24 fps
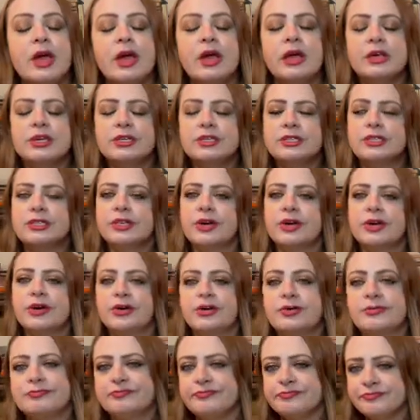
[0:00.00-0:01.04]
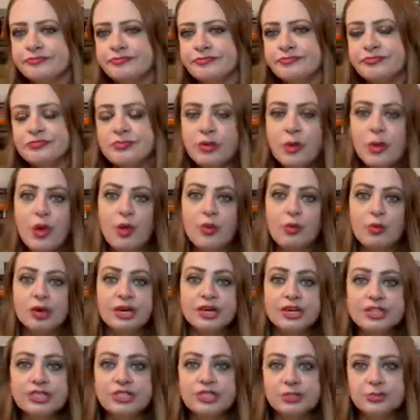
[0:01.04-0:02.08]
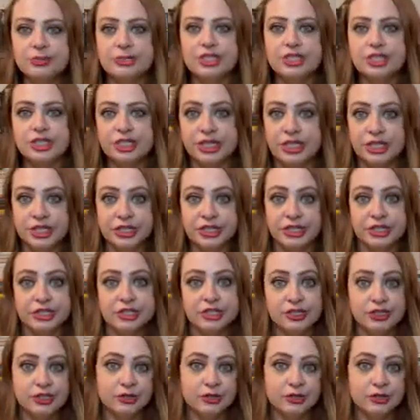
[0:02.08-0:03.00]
So we're gonna switch gears.